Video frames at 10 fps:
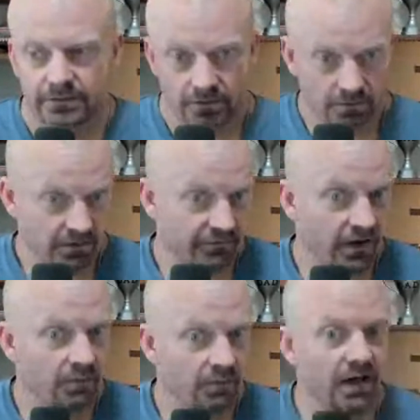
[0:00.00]
could be
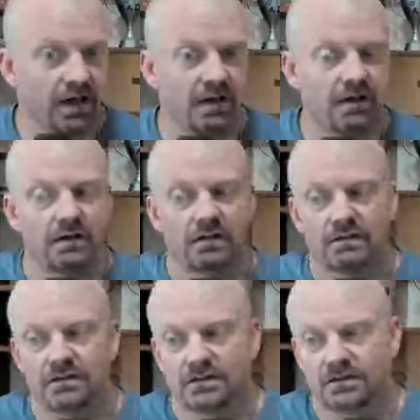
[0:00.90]
vitamin A,
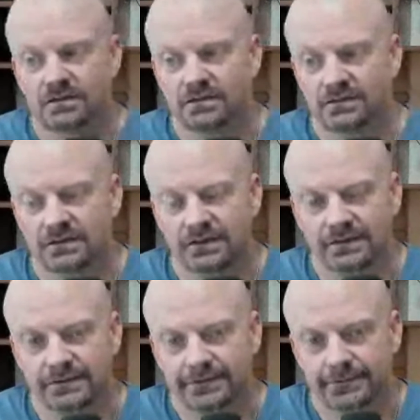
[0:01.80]

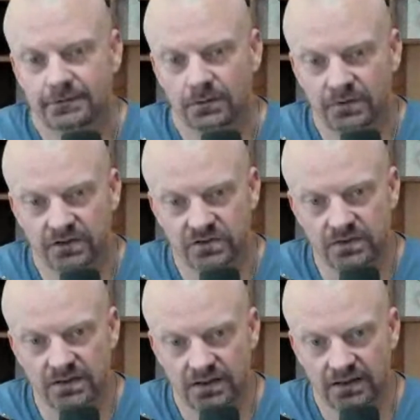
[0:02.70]
could be all
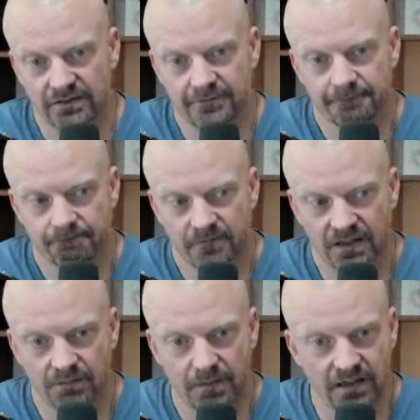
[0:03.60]
sorts of things
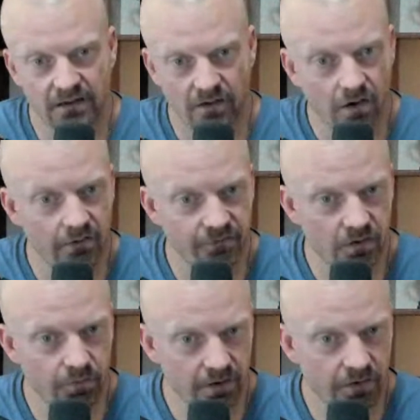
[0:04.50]
that make it hard for you
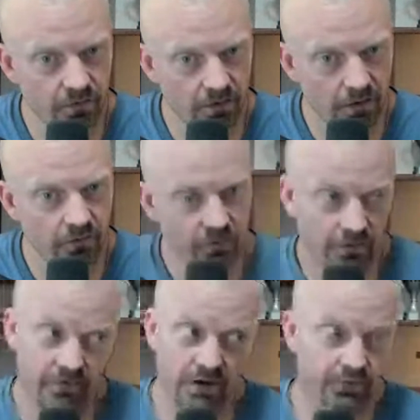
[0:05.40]
to breathe through your nose. Or
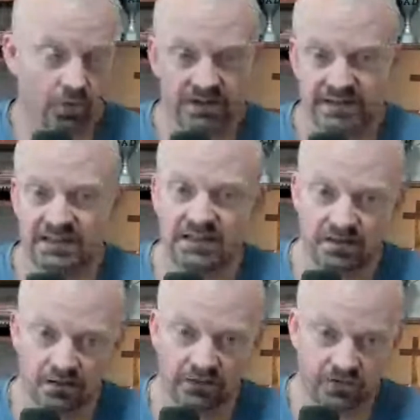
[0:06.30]
if you're in a
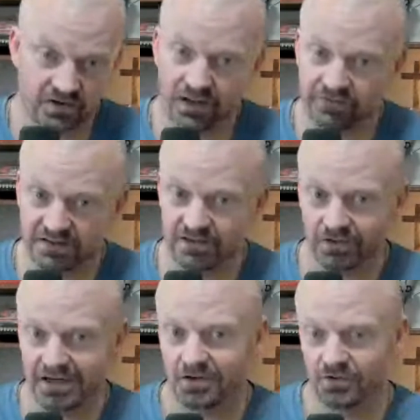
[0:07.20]
season, if you still have
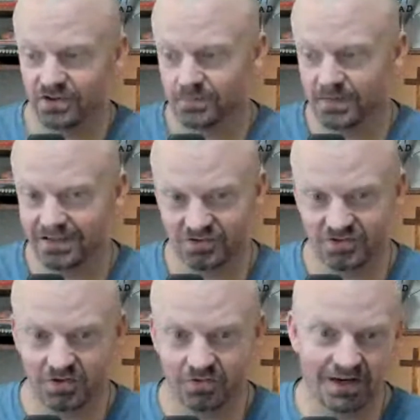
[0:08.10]
seasonal allergies because you're
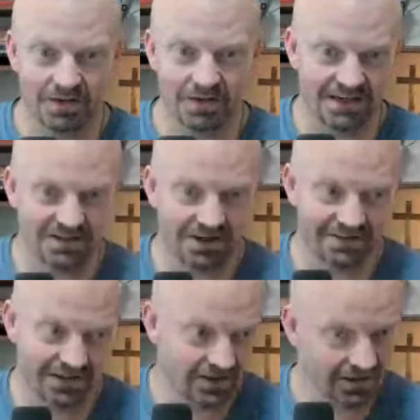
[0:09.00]
still vitamin A
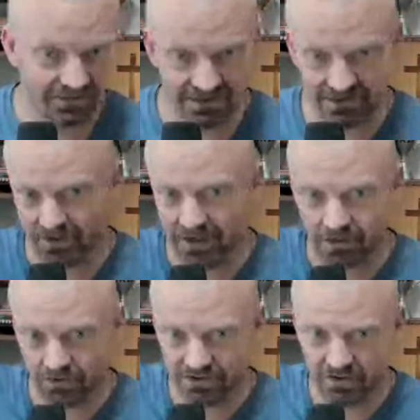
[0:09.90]
toxic and you have seasonal
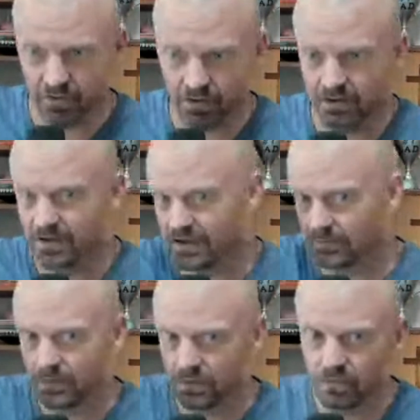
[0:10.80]
allergies going on and you
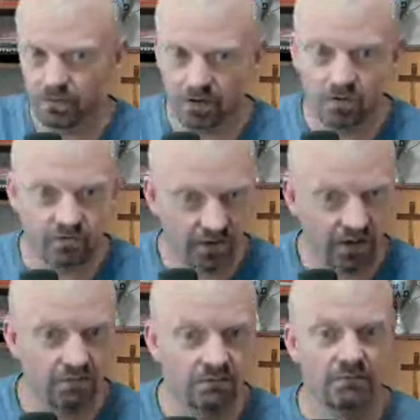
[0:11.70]
can't breathe through your nose,
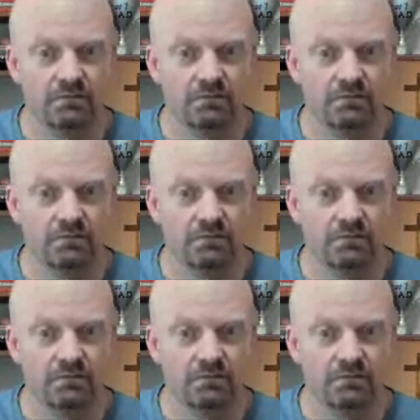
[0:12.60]
then